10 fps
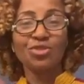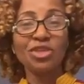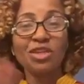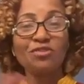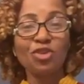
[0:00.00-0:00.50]

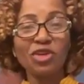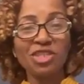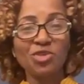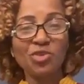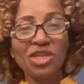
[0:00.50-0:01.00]
looking forward
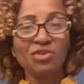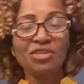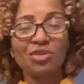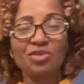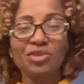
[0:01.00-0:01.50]
to work
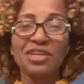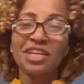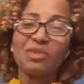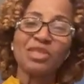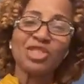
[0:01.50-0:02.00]
with you.
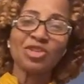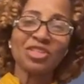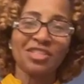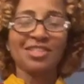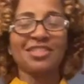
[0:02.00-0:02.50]
Come and join
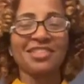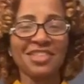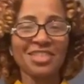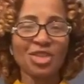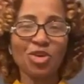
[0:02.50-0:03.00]
us.
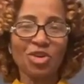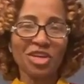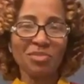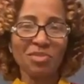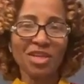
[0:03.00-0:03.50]
Let's go
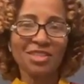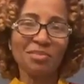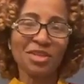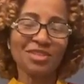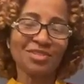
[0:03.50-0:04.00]
and make
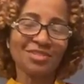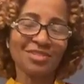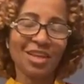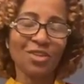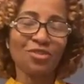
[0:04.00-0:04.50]
somebody else's
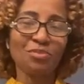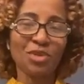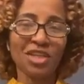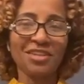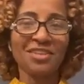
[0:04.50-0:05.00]
life
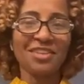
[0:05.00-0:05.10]
better.